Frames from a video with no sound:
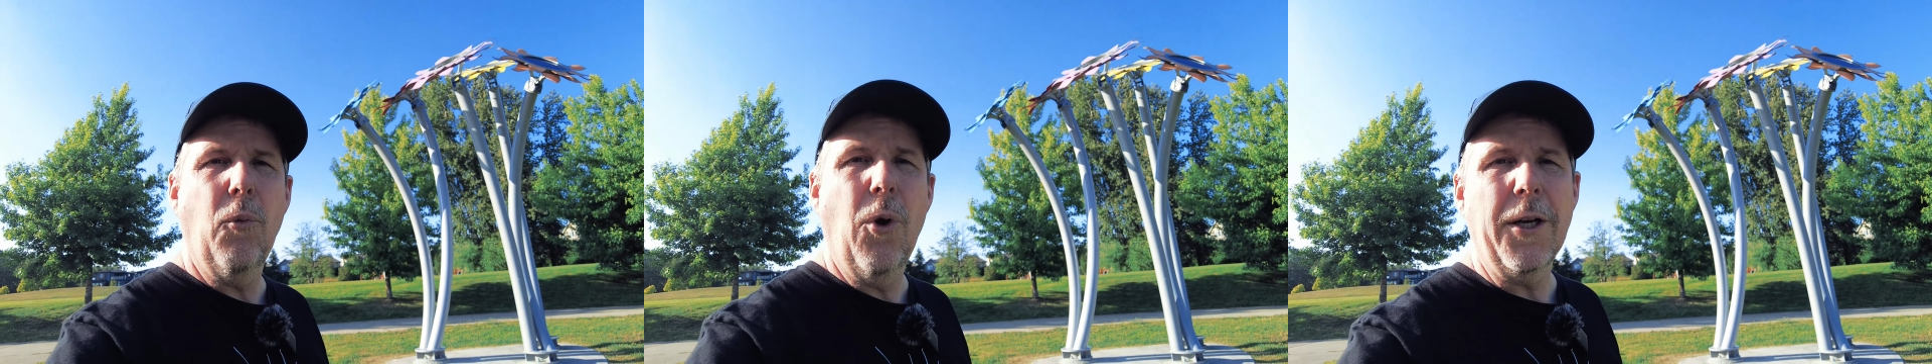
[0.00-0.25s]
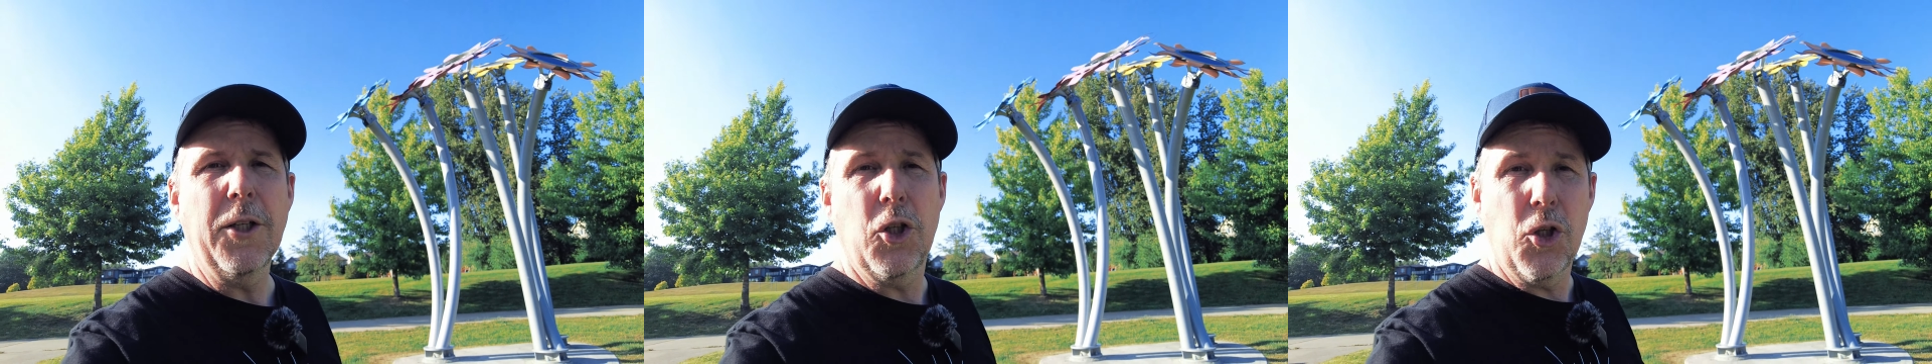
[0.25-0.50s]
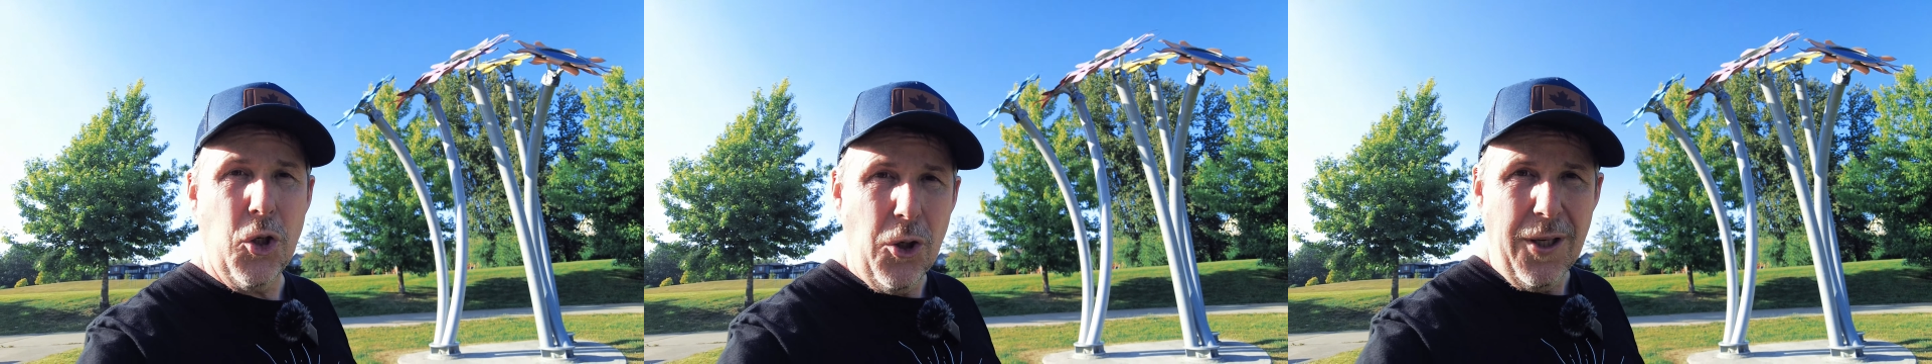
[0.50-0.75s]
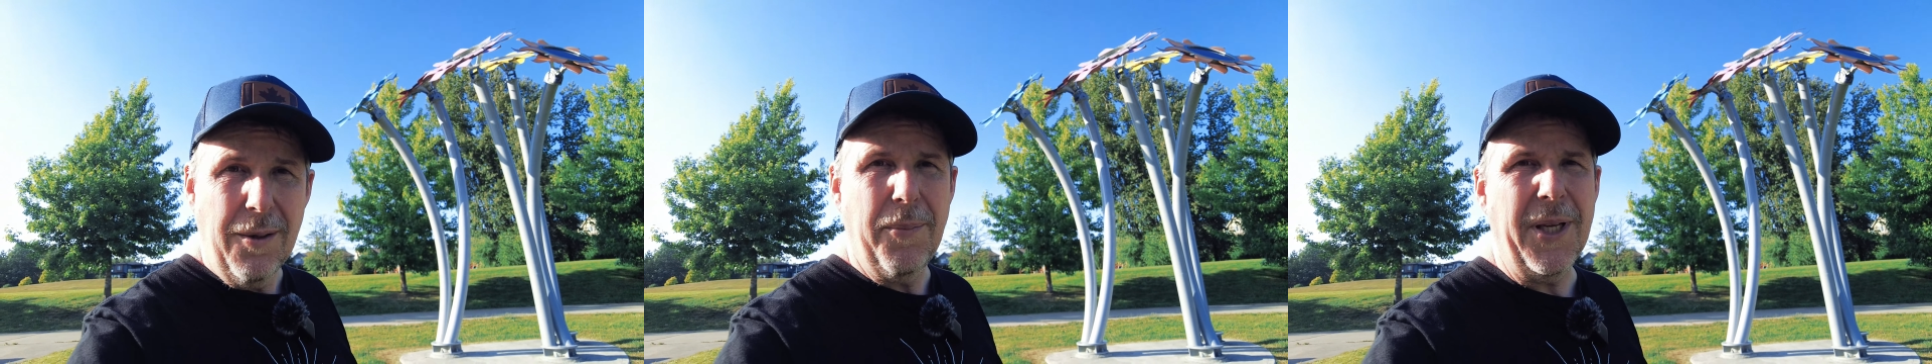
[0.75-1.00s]
what
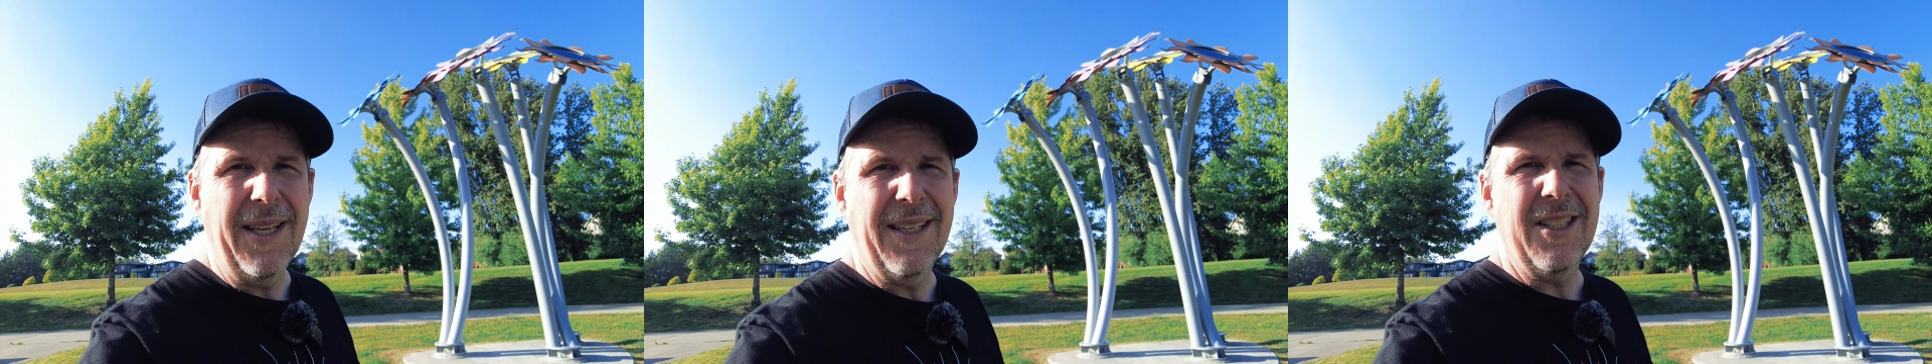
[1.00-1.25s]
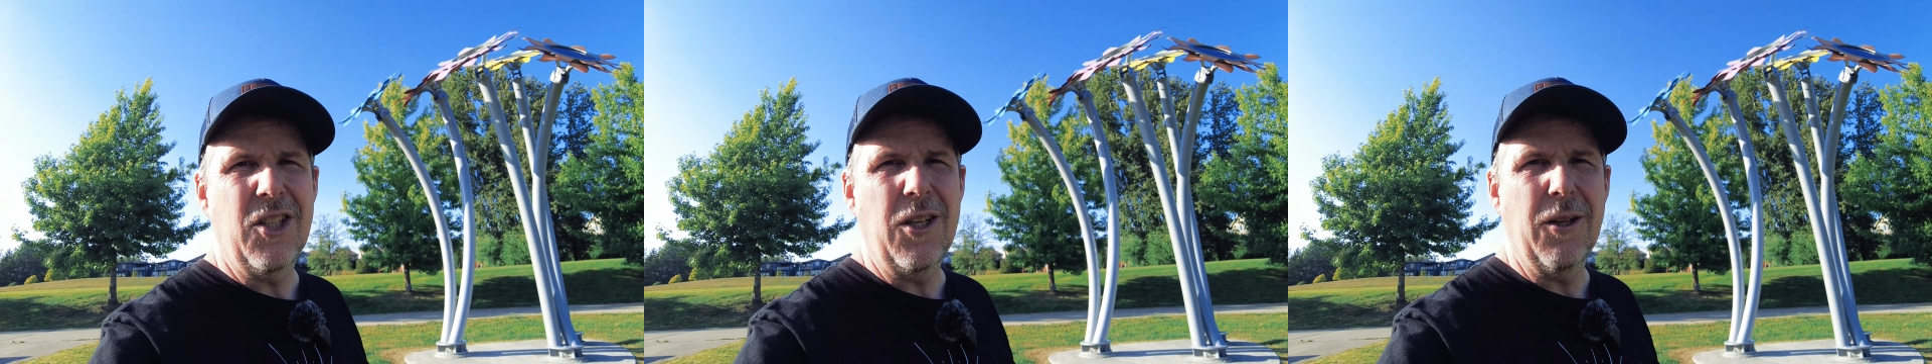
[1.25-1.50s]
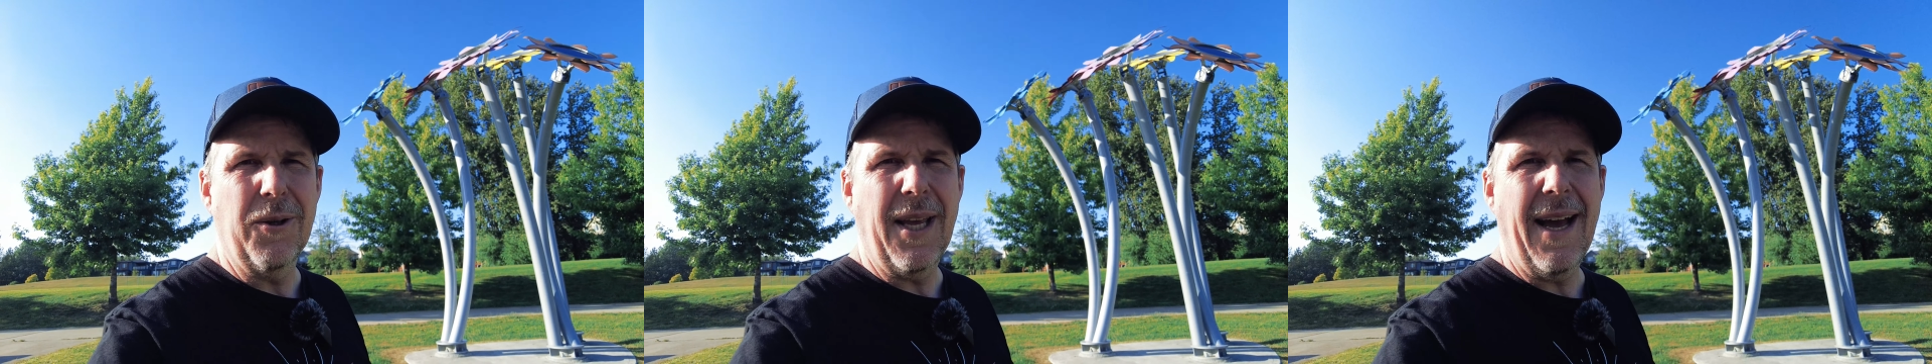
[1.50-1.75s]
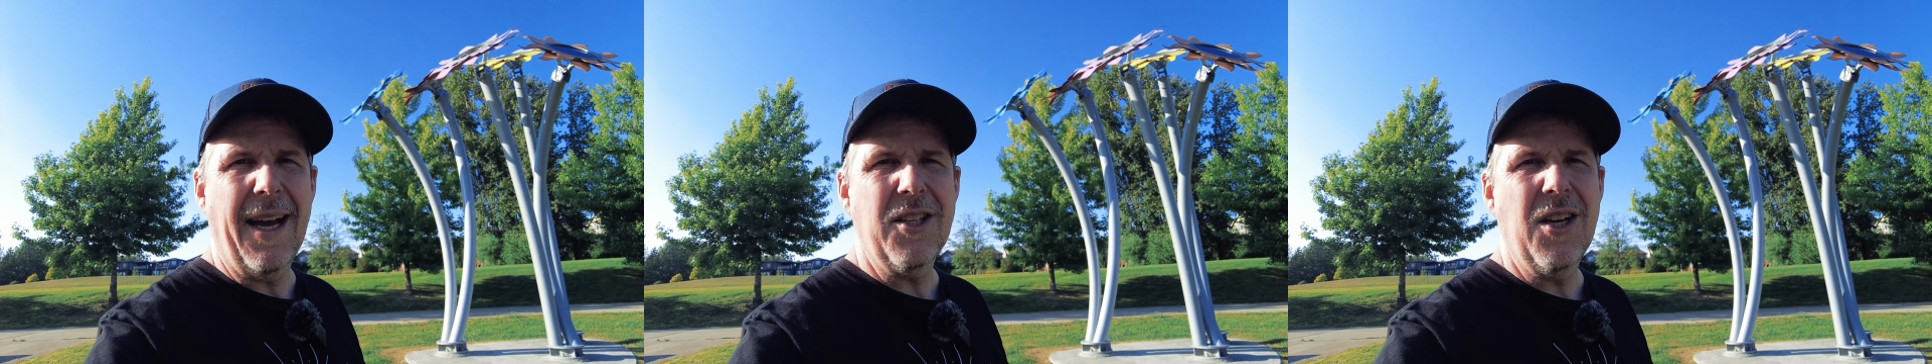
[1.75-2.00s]
should be in a
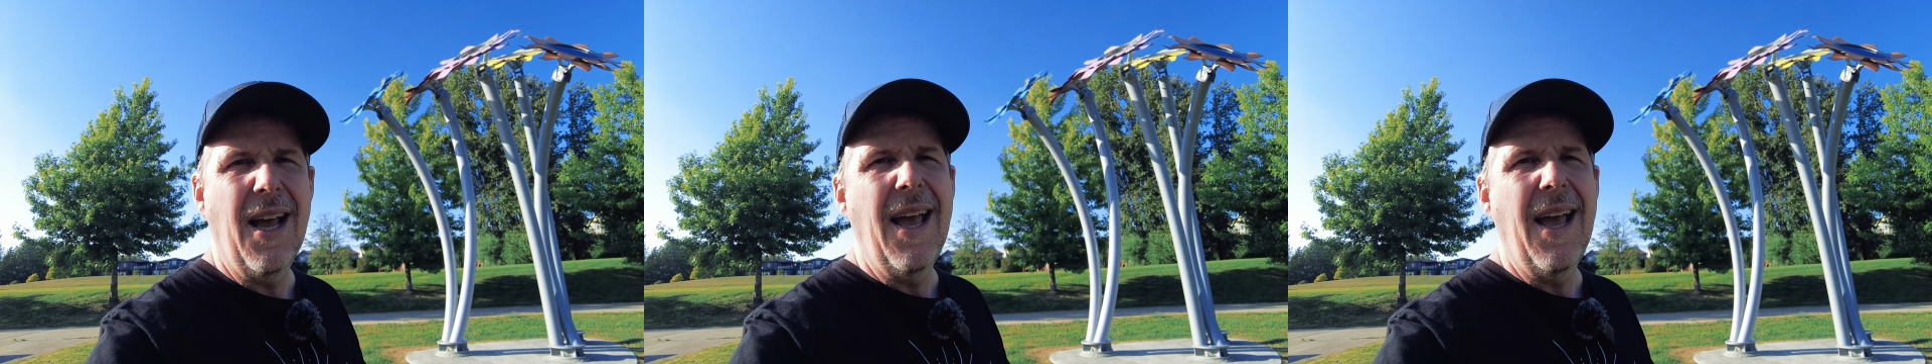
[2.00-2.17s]
geocache